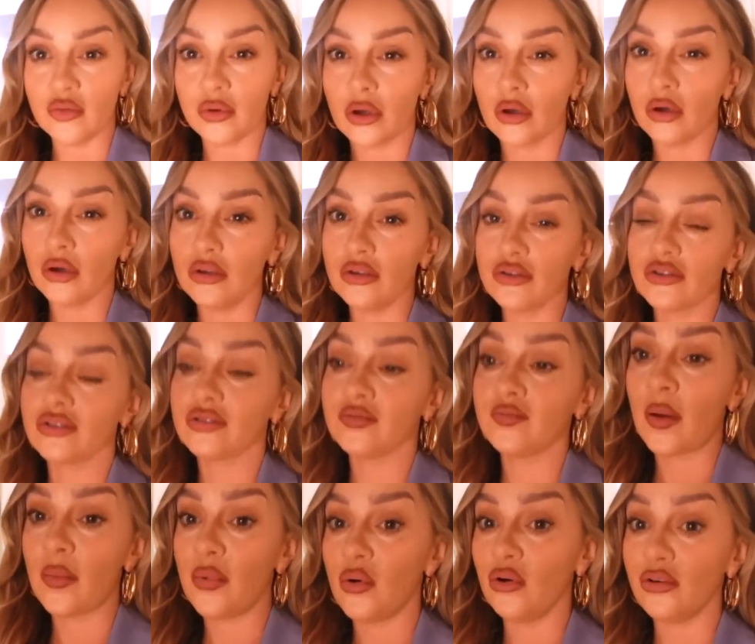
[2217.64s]
because
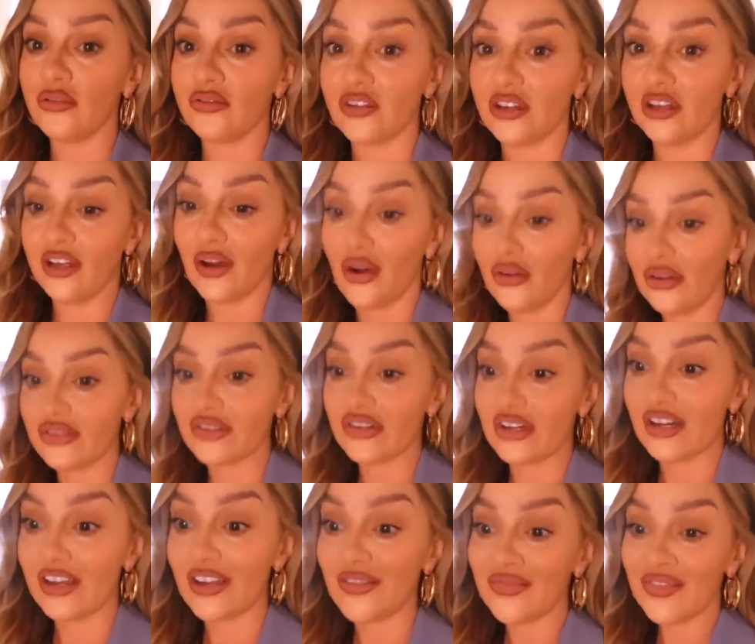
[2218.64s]
my poor feet,
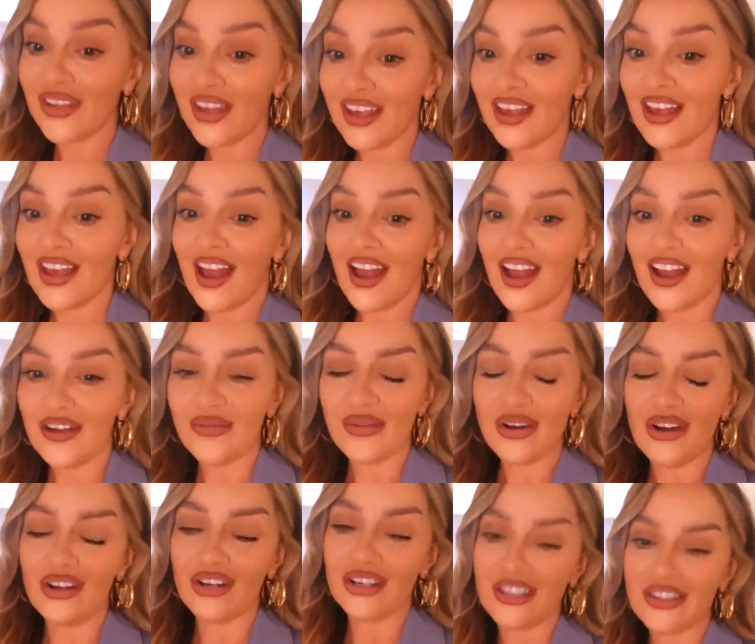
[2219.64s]
honestly. Um,
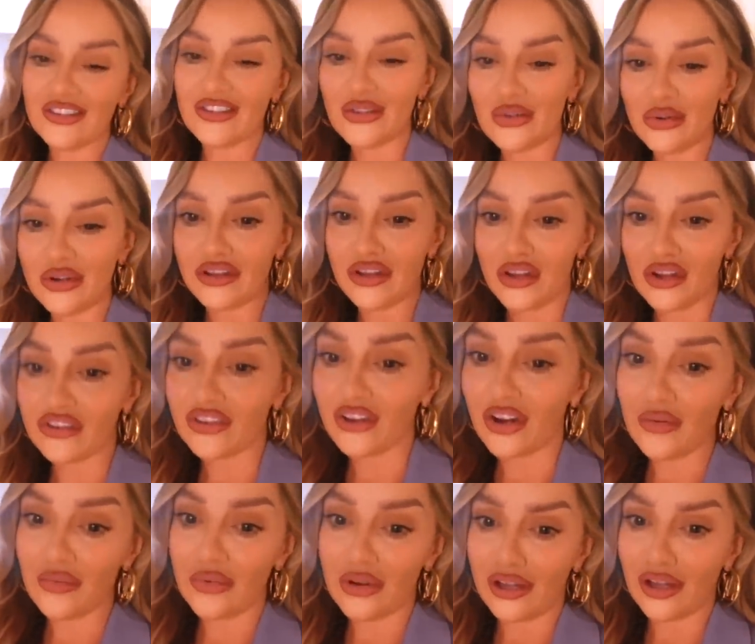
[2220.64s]
it's annoying though because I
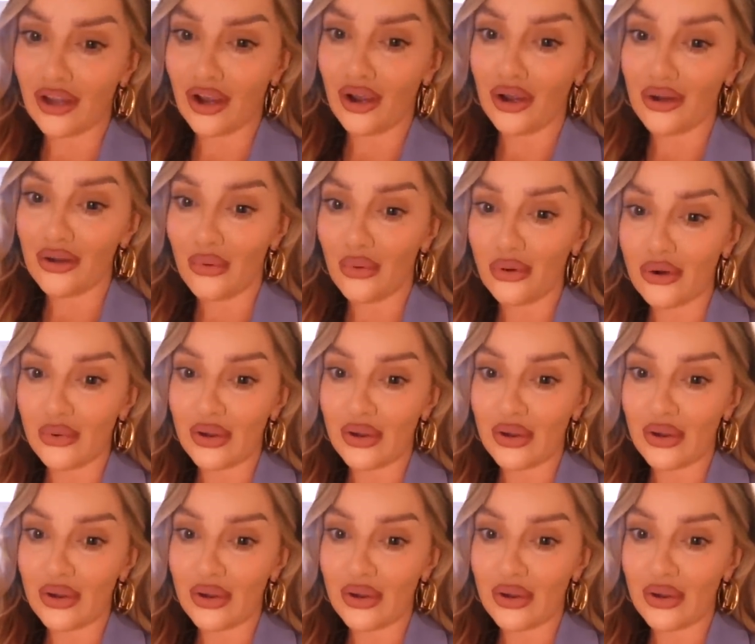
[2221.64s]
don't really go. I want to